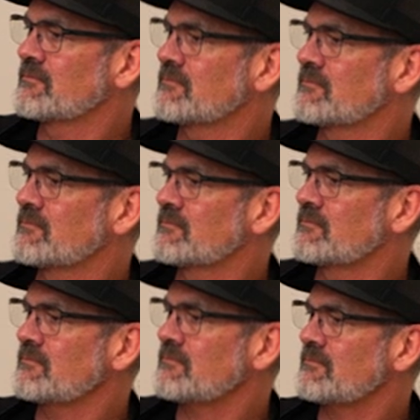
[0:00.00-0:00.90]

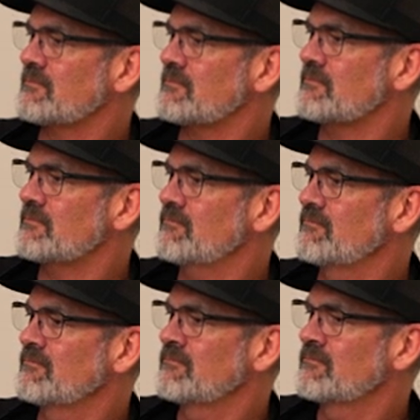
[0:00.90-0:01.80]

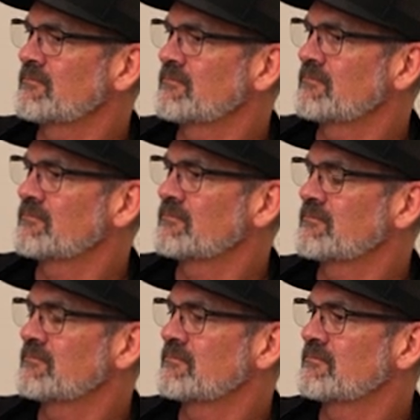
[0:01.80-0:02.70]

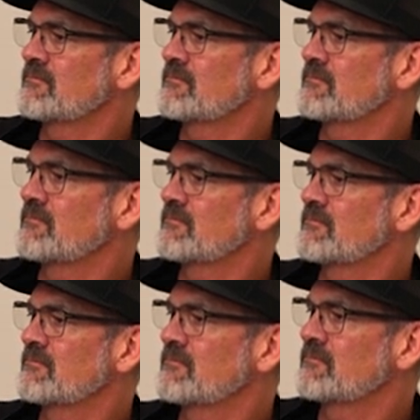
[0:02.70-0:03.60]

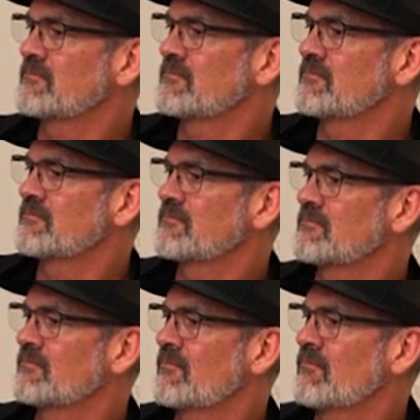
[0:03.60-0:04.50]

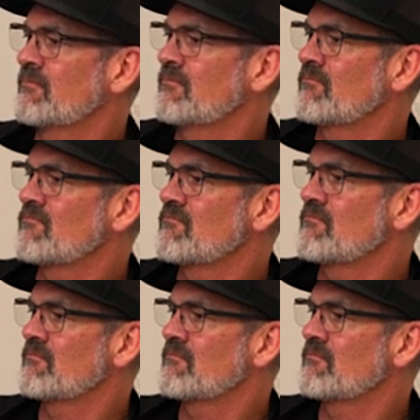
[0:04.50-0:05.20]
This person isn't speaking.